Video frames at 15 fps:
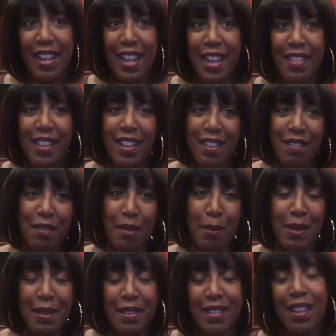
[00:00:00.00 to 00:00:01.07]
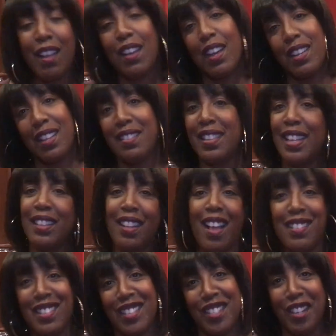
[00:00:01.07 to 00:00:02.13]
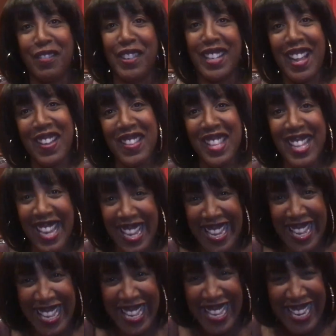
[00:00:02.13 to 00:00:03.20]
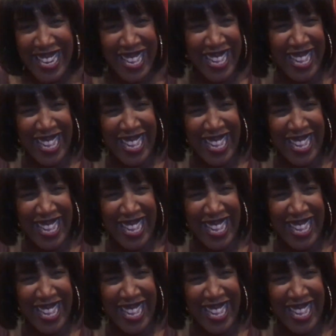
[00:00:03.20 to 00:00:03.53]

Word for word: and then maybe suck on a zinc lozenge every now and then.